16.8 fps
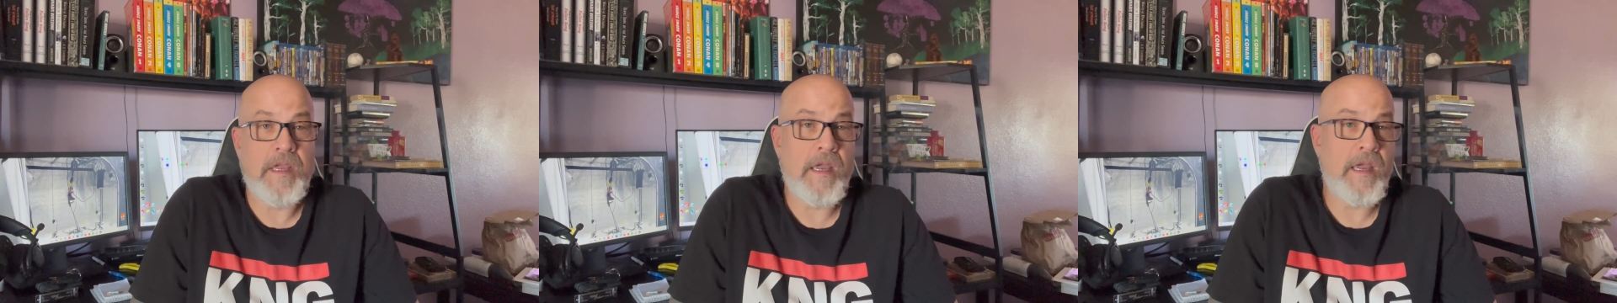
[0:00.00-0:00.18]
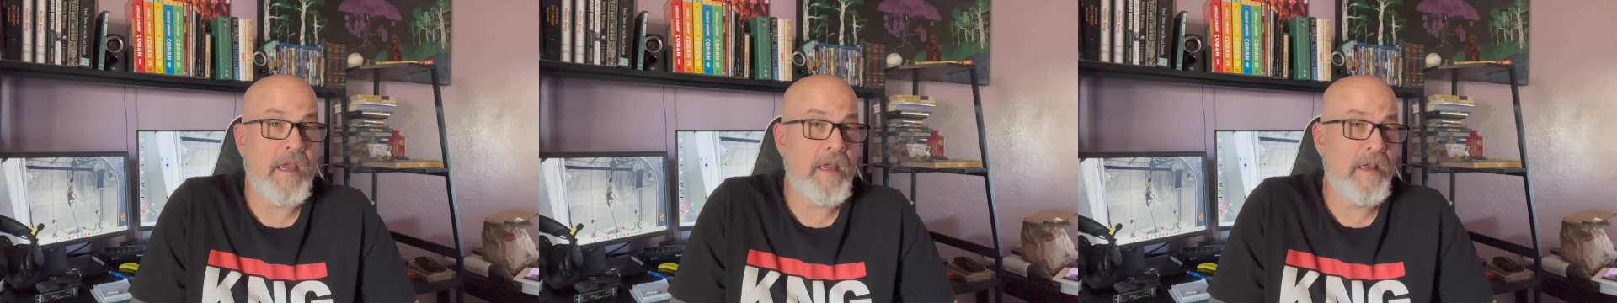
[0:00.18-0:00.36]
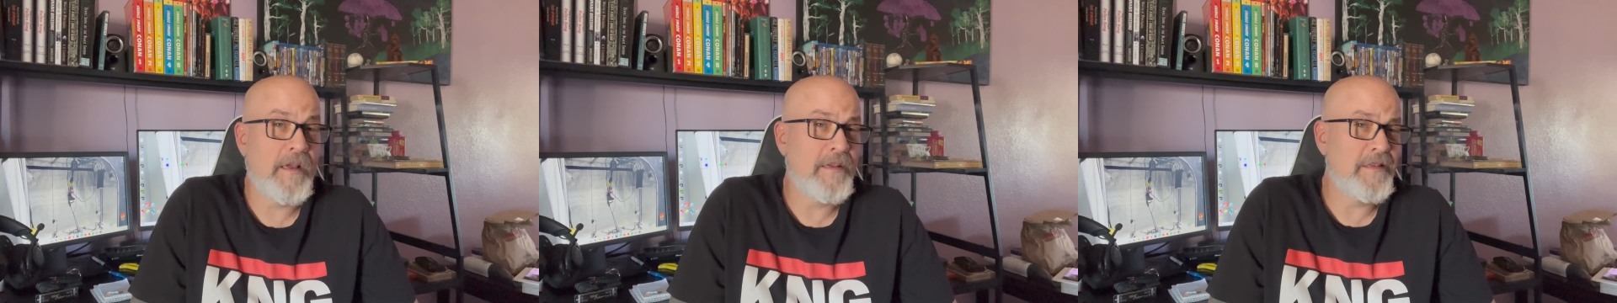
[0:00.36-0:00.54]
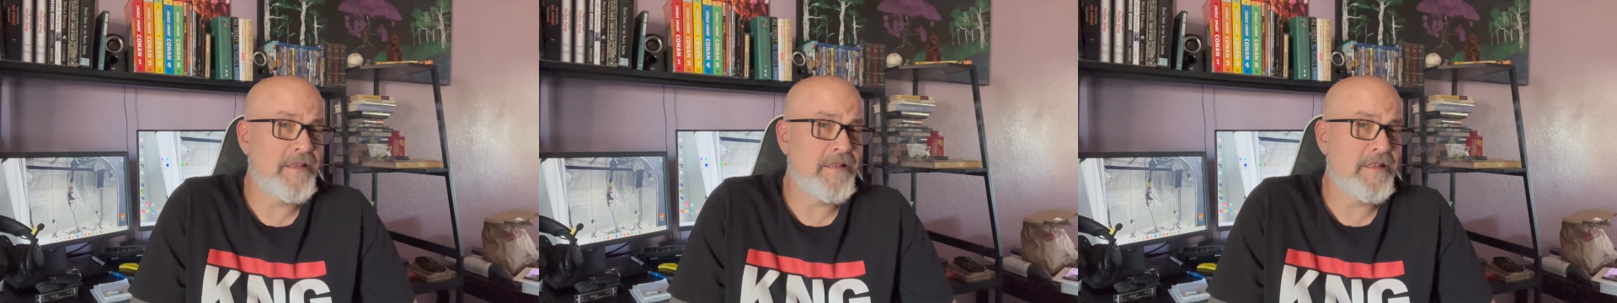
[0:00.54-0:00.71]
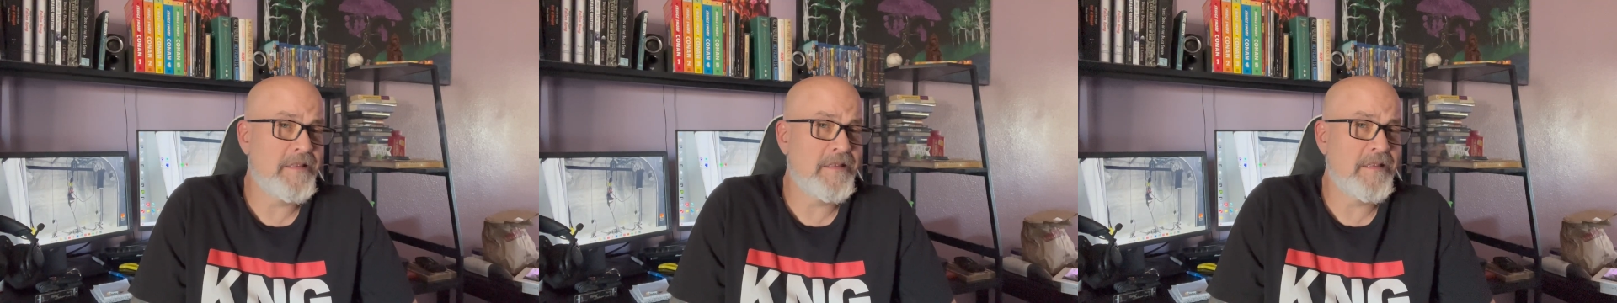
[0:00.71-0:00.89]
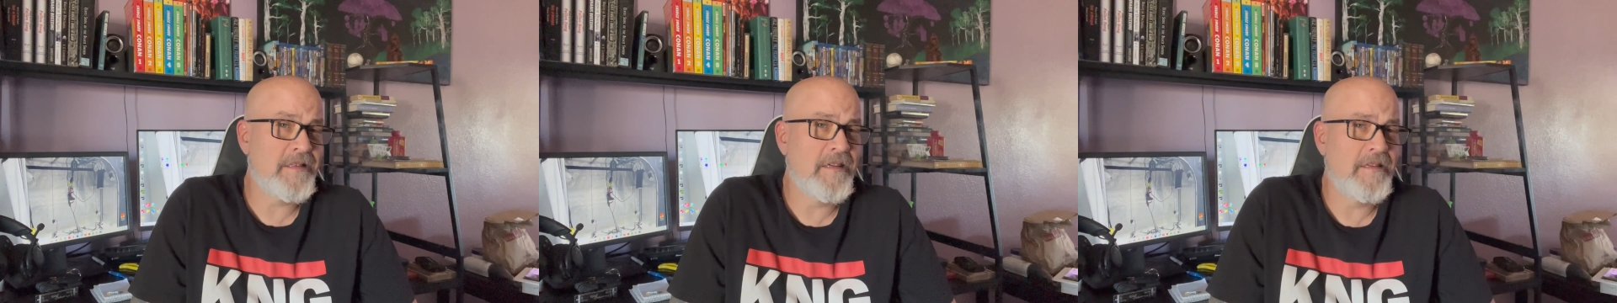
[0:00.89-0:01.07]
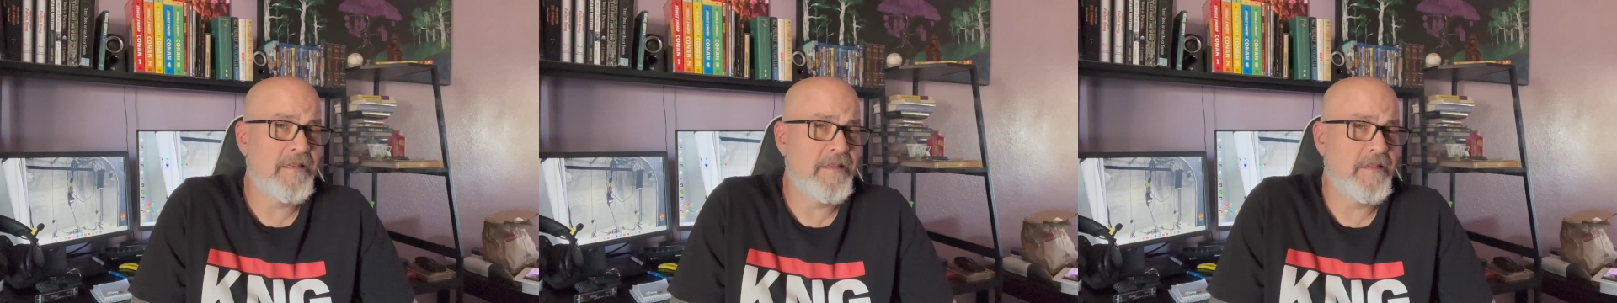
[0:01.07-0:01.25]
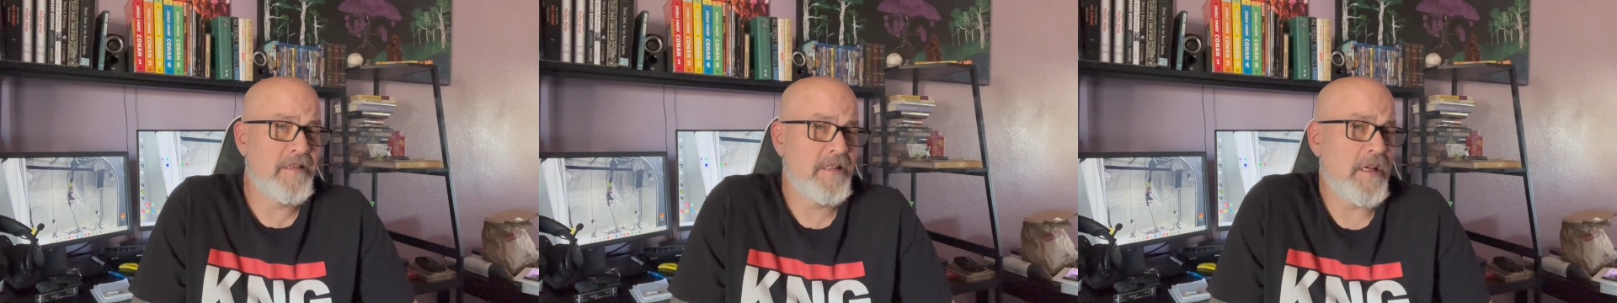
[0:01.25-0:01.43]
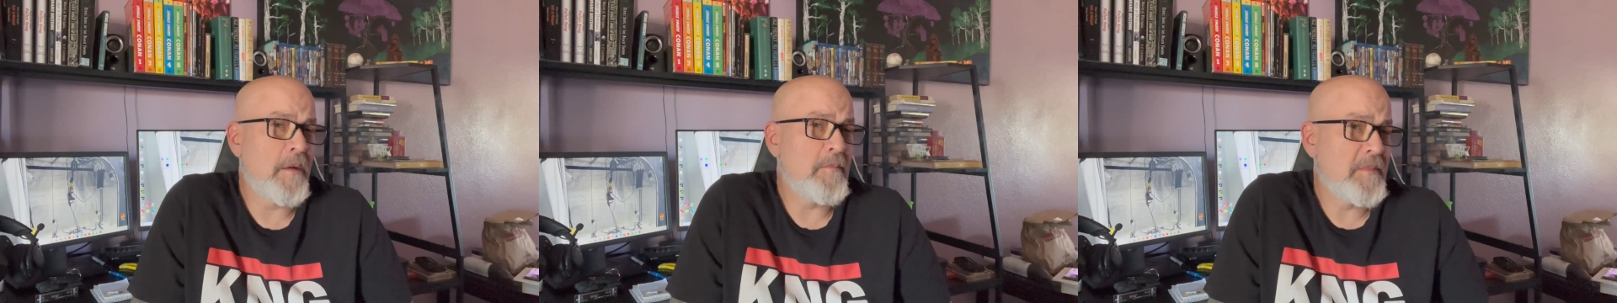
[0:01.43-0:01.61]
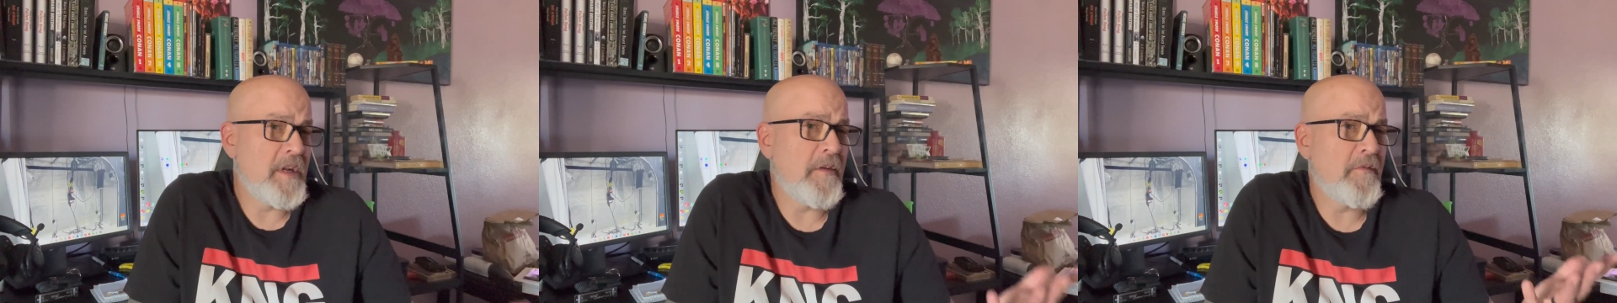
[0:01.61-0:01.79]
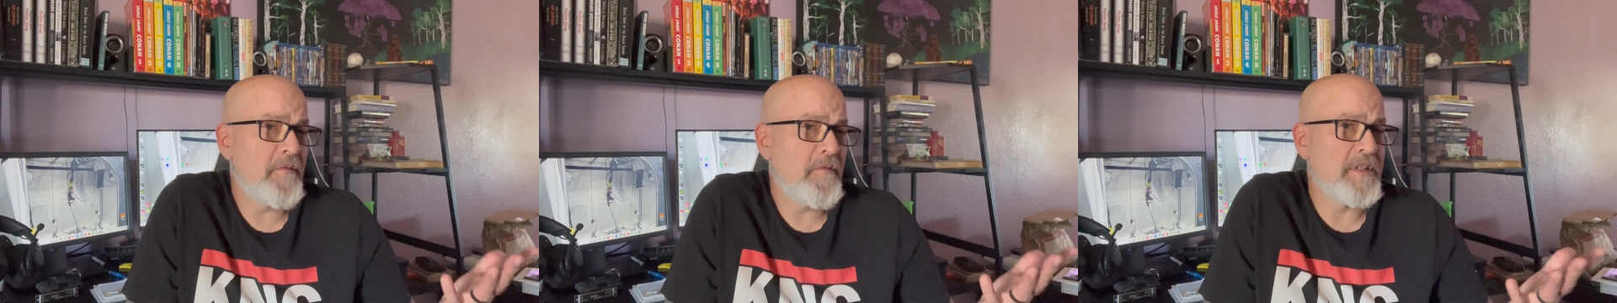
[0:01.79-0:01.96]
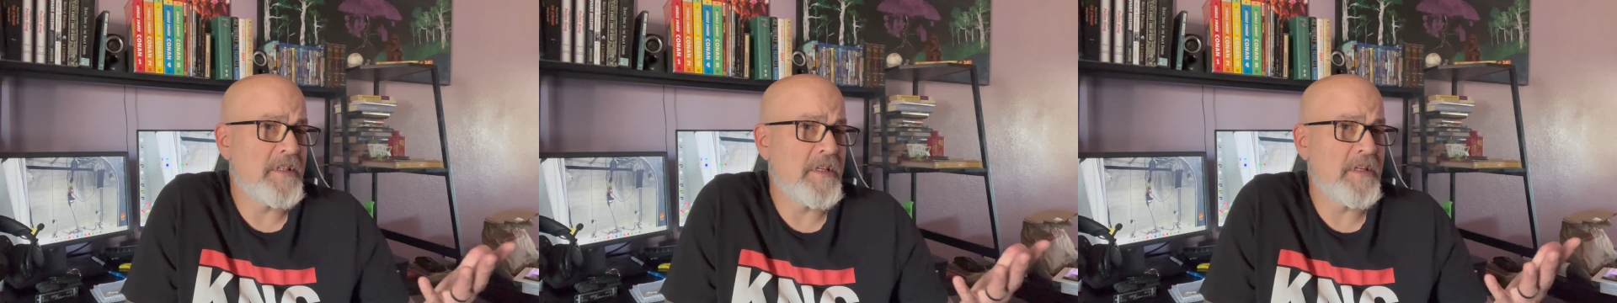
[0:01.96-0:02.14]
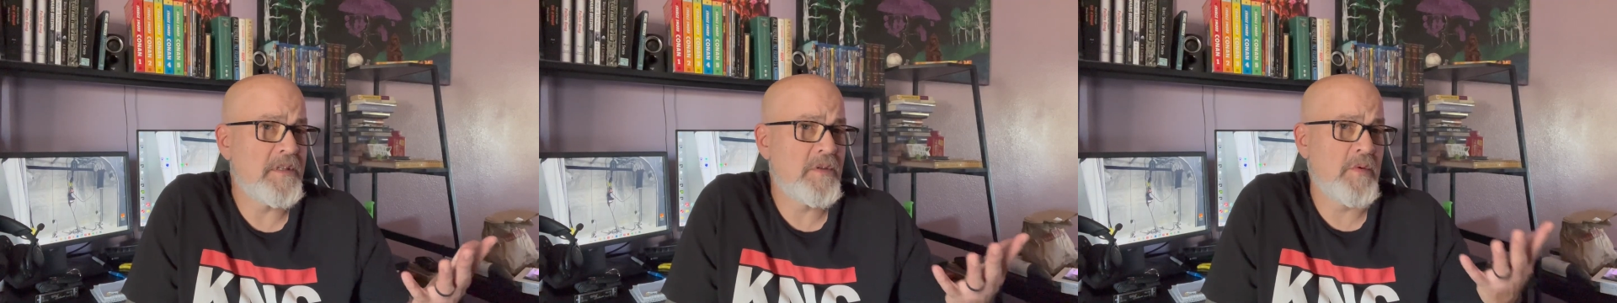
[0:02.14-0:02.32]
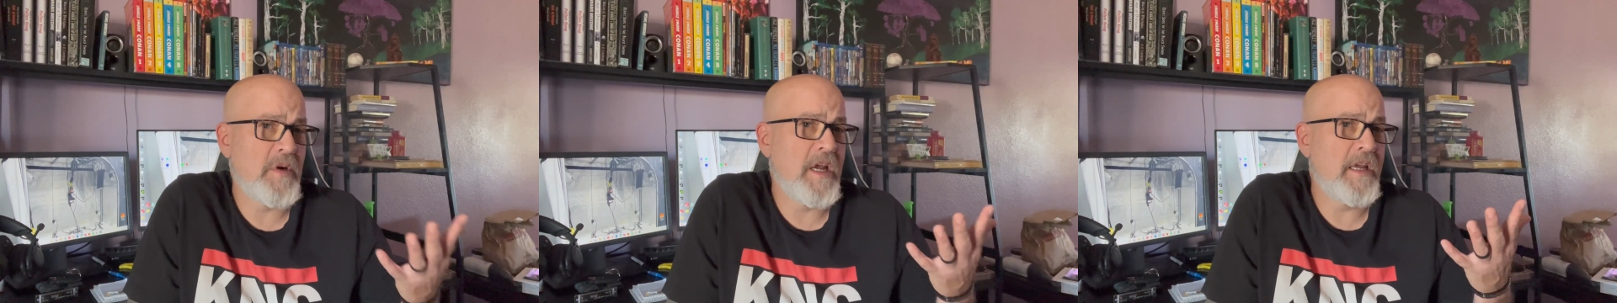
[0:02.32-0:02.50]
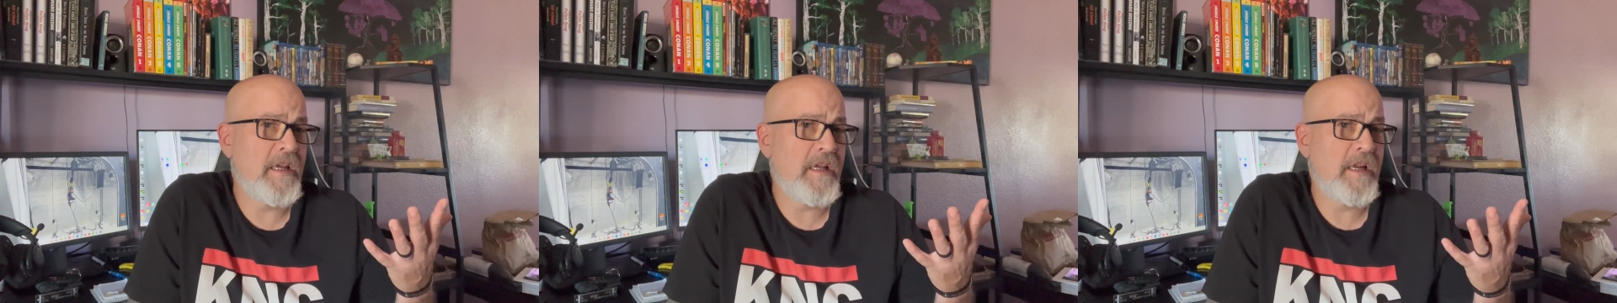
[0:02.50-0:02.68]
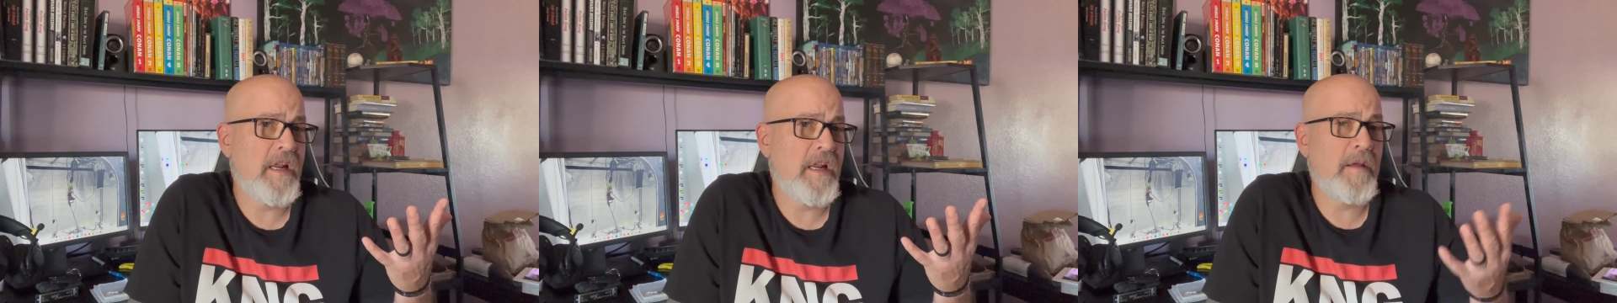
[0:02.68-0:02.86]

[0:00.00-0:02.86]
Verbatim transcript: has some differences, right?